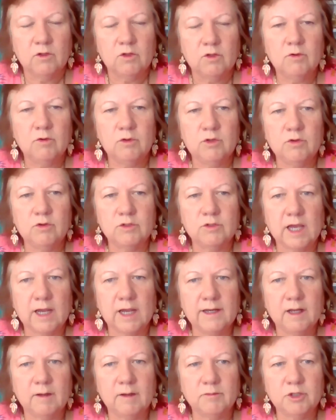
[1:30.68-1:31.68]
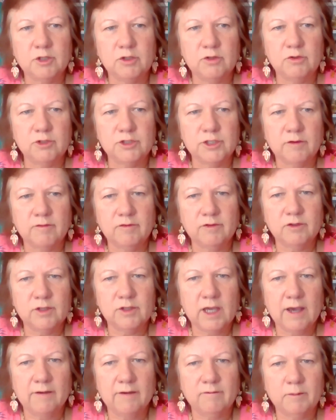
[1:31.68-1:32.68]
You signed up to use Shuffle and
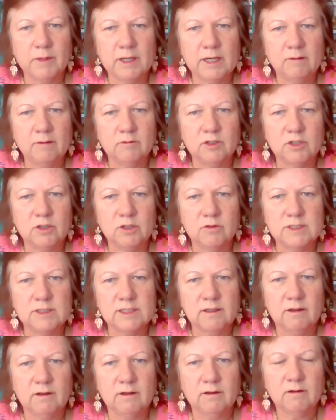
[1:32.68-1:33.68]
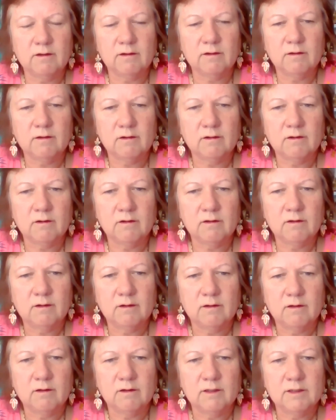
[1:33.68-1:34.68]
you haven't been able to use it?
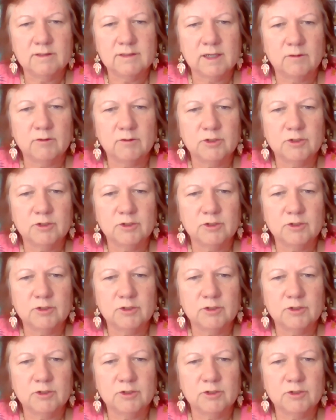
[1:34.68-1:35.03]
Is well,